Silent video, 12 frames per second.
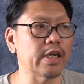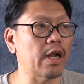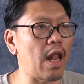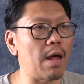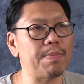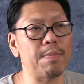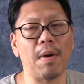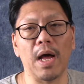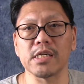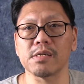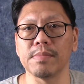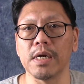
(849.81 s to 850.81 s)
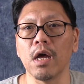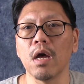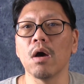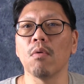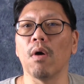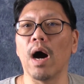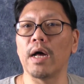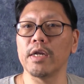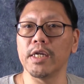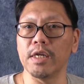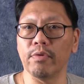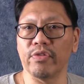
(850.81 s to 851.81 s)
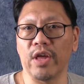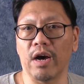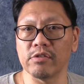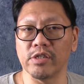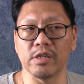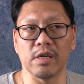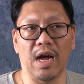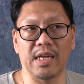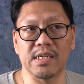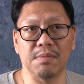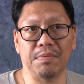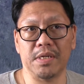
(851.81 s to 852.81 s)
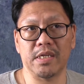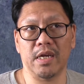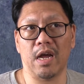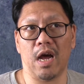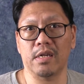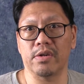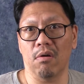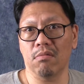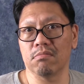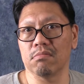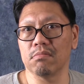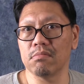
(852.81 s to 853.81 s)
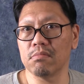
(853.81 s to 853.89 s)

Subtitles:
And a lot of people ask me, well, how do you deal with algae? I simply say, I don't.